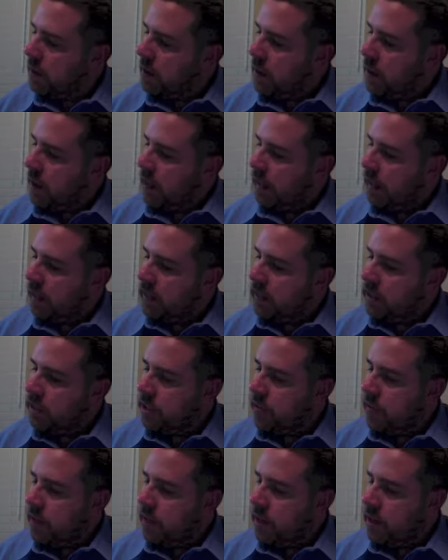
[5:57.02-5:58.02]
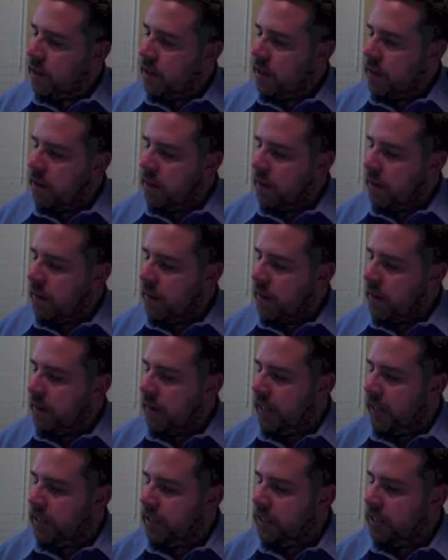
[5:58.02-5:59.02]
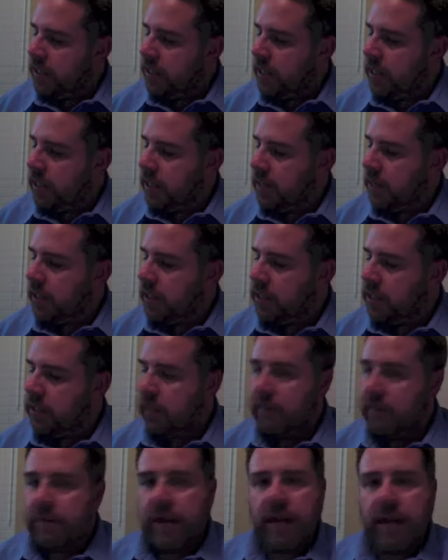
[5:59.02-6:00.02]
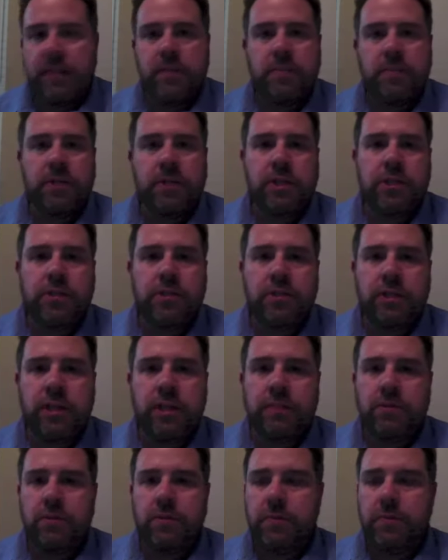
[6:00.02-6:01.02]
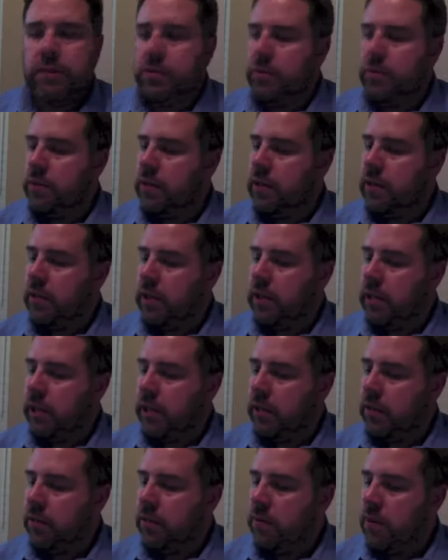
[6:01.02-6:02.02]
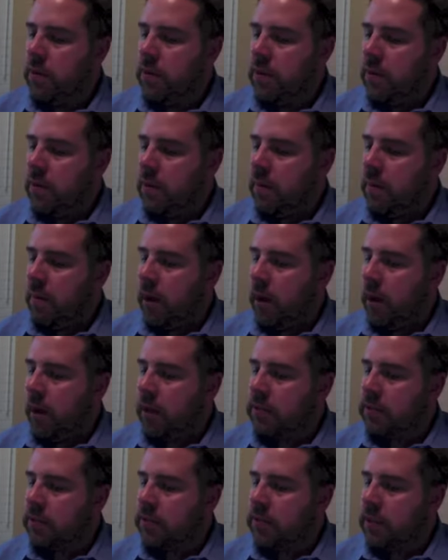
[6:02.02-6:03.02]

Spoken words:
And continuing on, page 10, page 11 has some additional steps you'll be doing in the yellow box.